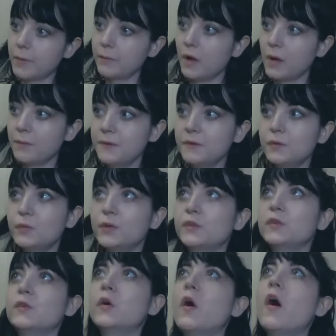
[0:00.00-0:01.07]
mom is what
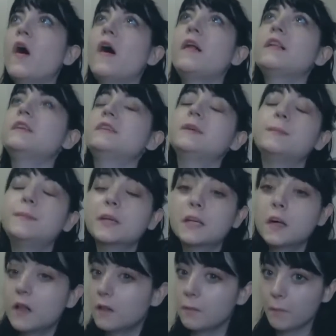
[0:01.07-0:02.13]
you call a
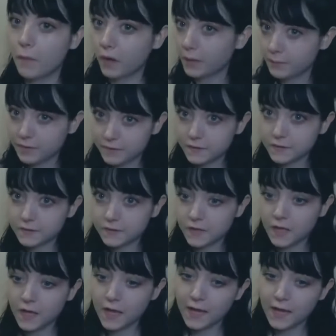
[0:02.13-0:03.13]
typical momager,